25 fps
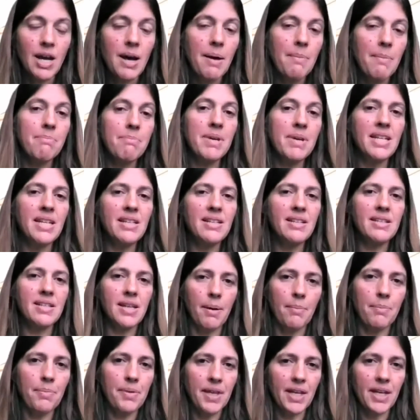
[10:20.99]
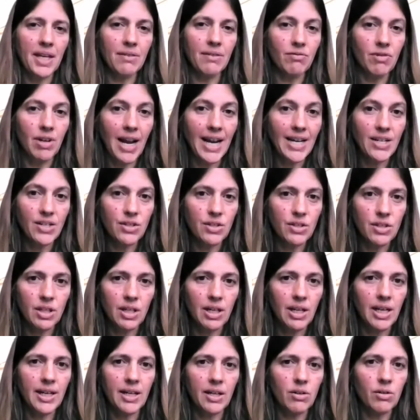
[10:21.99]
mean something in relation to
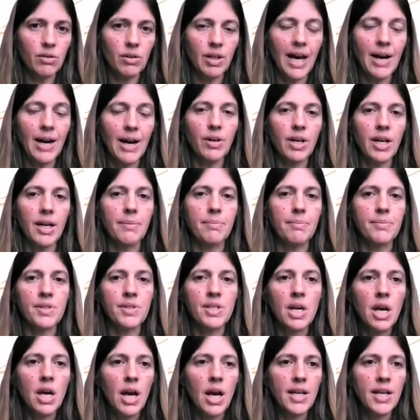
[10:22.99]
clinical outcomes.